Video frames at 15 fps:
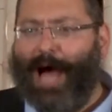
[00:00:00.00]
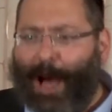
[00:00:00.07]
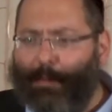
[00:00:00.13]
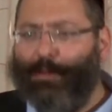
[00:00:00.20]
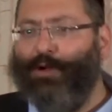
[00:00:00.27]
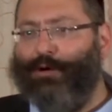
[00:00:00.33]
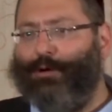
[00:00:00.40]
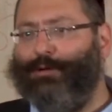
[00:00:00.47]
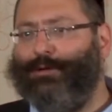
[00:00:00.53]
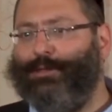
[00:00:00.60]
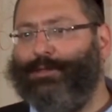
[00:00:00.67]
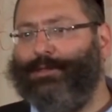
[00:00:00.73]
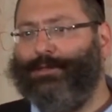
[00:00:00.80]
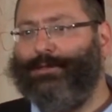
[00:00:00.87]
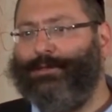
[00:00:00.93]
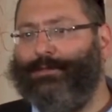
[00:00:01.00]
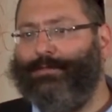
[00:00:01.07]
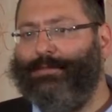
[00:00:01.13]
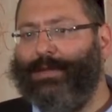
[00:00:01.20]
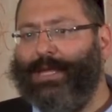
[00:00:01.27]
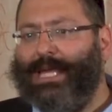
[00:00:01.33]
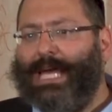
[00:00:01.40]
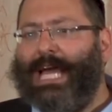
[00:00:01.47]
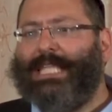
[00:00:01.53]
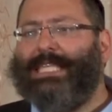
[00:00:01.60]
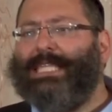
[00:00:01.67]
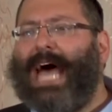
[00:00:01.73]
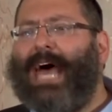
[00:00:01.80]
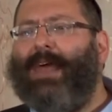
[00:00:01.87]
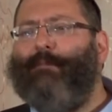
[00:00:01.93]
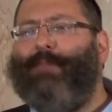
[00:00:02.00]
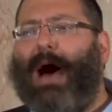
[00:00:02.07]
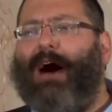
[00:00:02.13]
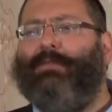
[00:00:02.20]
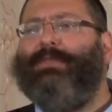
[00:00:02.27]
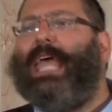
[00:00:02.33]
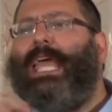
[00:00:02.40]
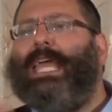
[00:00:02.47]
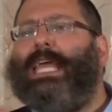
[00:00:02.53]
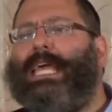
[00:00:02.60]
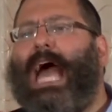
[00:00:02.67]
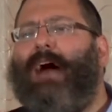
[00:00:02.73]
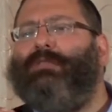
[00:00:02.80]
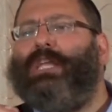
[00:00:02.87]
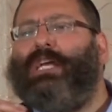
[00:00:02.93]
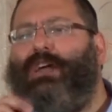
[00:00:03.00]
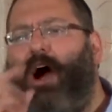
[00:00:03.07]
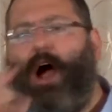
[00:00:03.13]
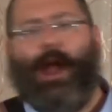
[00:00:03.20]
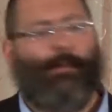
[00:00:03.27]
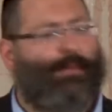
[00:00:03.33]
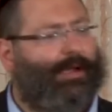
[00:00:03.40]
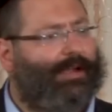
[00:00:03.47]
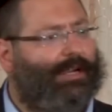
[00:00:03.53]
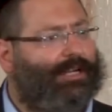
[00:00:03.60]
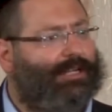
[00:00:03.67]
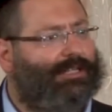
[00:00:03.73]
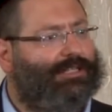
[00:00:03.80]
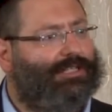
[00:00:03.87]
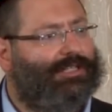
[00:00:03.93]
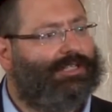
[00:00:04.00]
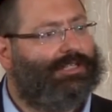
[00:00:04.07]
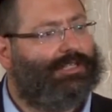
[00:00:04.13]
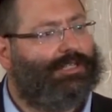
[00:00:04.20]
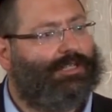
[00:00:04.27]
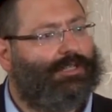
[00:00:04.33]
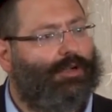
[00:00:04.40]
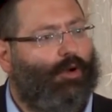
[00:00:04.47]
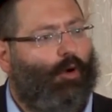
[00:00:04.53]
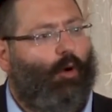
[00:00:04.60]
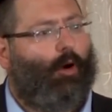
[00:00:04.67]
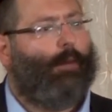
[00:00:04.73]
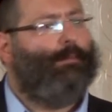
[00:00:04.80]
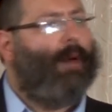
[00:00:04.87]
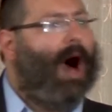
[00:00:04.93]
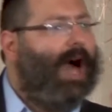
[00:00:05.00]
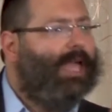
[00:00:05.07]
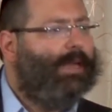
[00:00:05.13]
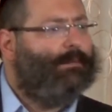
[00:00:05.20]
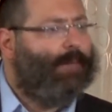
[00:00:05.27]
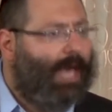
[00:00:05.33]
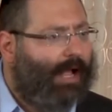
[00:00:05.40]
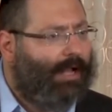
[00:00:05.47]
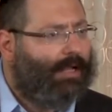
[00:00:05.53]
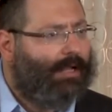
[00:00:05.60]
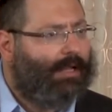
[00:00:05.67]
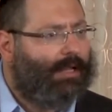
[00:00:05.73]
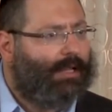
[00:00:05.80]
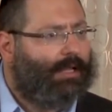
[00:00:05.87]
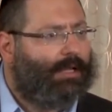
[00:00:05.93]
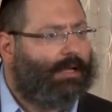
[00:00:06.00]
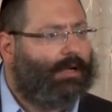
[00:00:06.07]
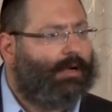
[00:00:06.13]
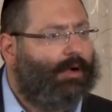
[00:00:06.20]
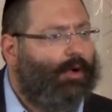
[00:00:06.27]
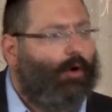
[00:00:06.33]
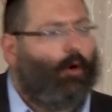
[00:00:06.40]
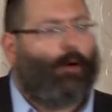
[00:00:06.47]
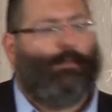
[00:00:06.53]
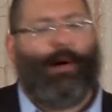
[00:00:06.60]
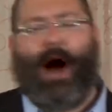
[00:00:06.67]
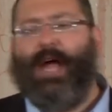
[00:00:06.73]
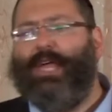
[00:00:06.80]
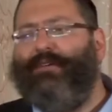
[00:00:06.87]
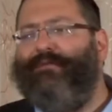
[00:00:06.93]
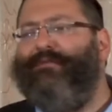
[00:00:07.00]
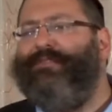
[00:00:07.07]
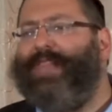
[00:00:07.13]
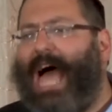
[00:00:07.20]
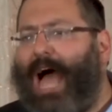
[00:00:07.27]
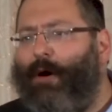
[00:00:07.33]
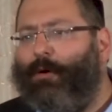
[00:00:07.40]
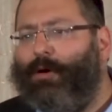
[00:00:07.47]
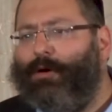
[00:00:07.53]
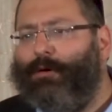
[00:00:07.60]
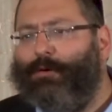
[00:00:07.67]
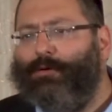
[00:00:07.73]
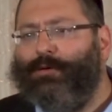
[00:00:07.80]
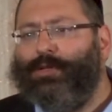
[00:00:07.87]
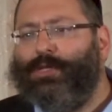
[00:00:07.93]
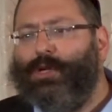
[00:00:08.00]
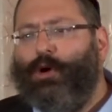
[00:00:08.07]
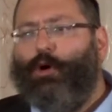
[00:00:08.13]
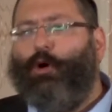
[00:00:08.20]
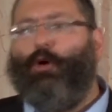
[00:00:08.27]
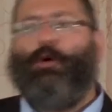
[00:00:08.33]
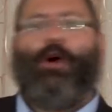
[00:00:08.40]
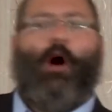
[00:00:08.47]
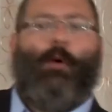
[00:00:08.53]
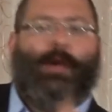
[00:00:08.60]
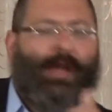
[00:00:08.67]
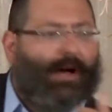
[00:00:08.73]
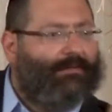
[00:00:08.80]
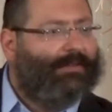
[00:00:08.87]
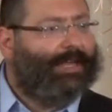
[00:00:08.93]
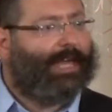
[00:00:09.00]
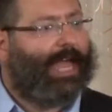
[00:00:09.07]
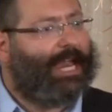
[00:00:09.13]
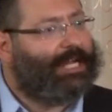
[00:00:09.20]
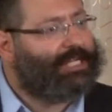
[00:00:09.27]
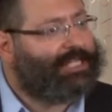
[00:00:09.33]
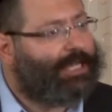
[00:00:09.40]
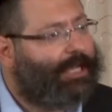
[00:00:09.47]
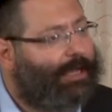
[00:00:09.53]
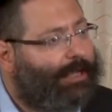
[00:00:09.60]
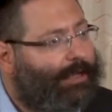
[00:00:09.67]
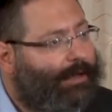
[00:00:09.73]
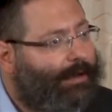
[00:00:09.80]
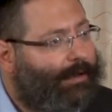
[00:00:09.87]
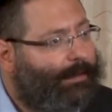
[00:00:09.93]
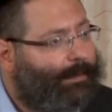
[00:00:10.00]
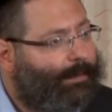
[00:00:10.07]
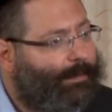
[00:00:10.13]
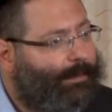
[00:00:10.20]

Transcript: I'm yours. It's not about taking out the garbage, or buying milk, or buying flowers, or going on vacation.